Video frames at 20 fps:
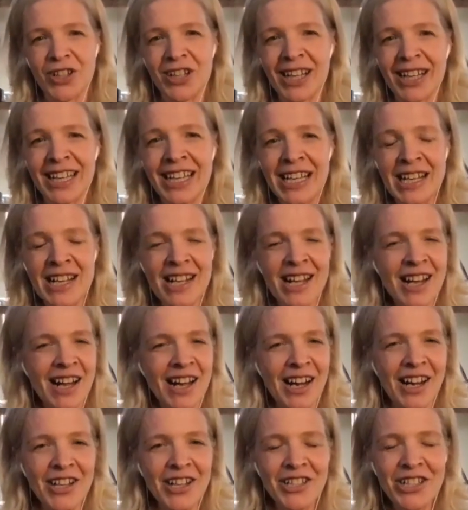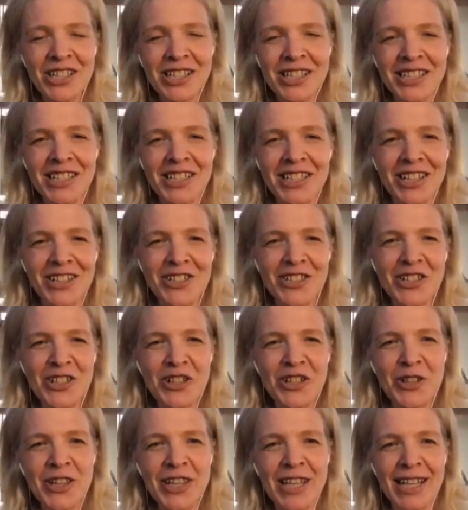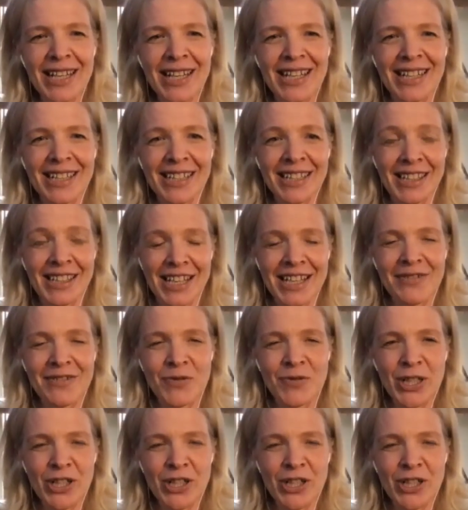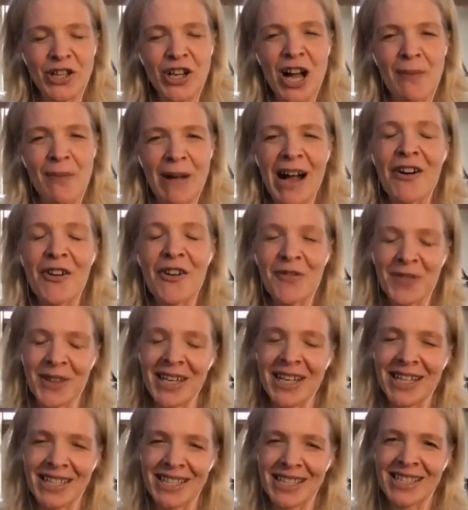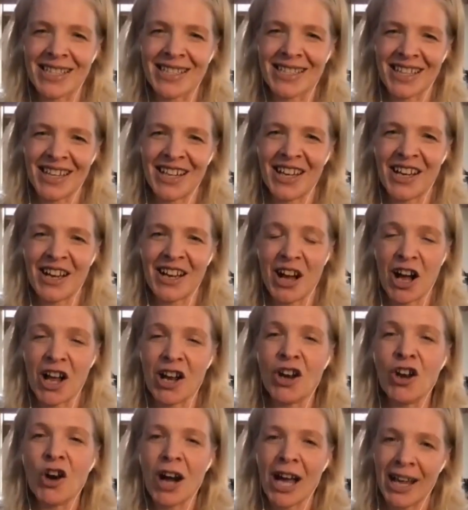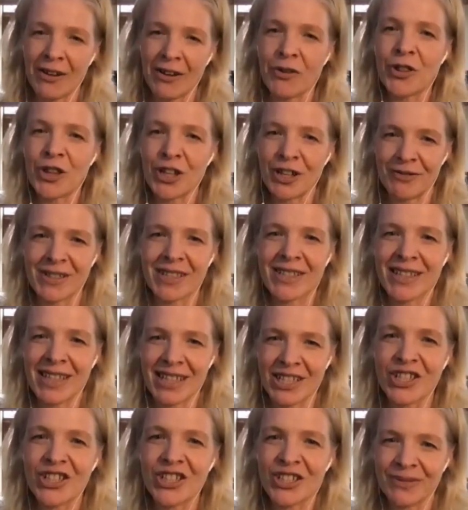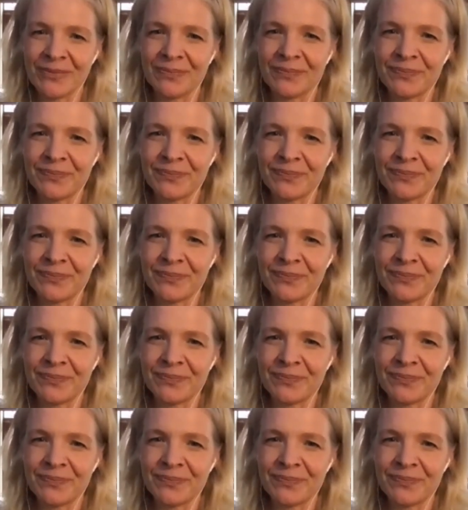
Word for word: Like I just, I do think we've come out of this a, a lot healthier as a nation.